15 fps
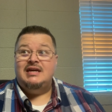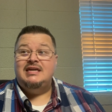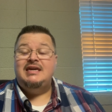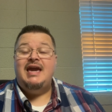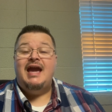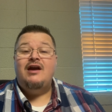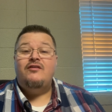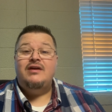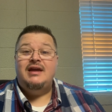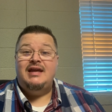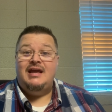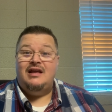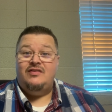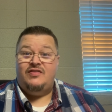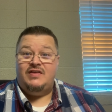
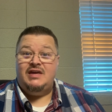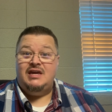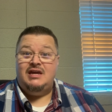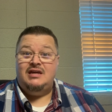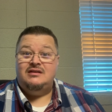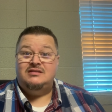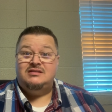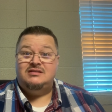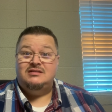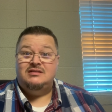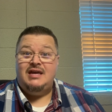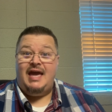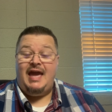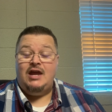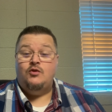carrying things
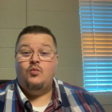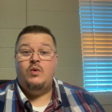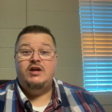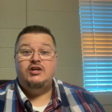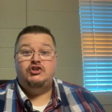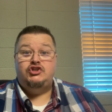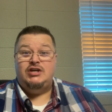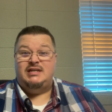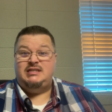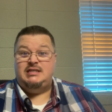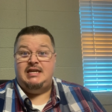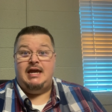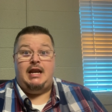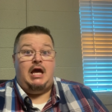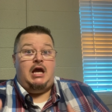and we just
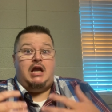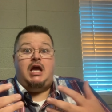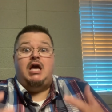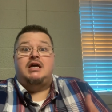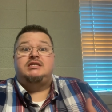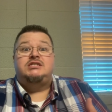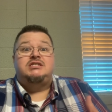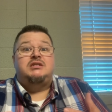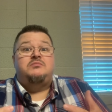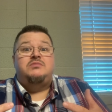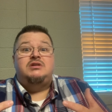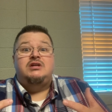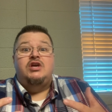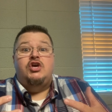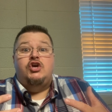get
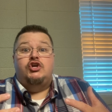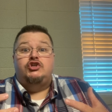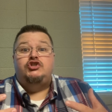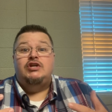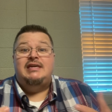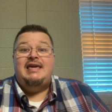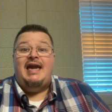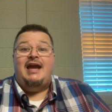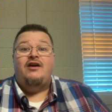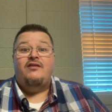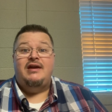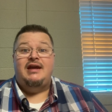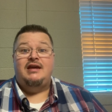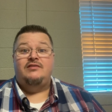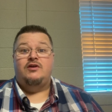accustomed to
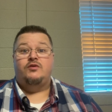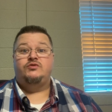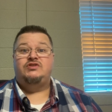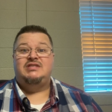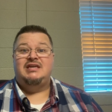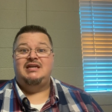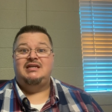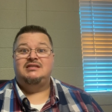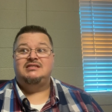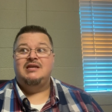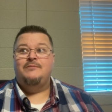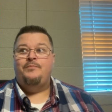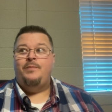carrying those things.